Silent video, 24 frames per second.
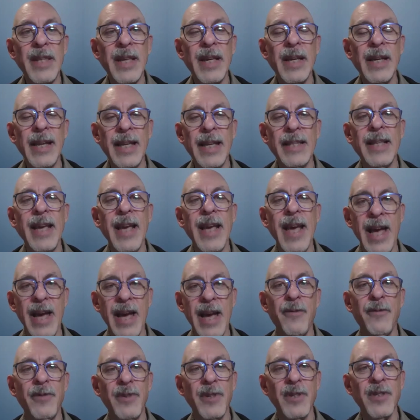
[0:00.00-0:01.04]
again, they
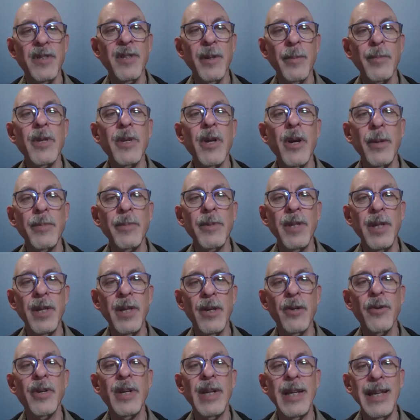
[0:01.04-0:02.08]
have to sometimes
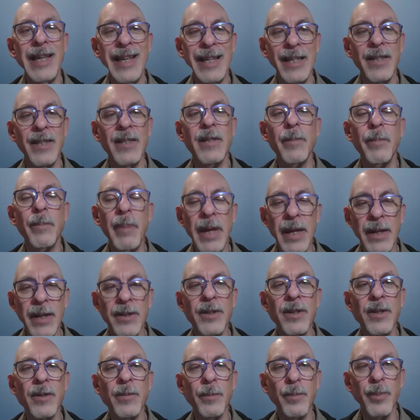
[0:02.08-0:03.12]
hear an
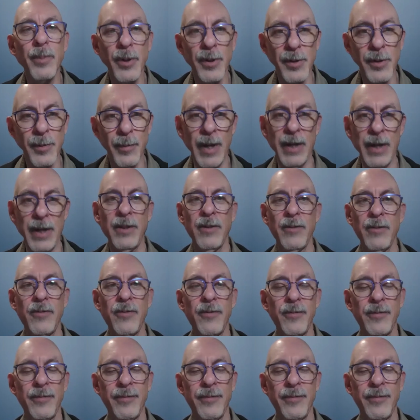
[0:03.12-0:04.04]
independent perspective.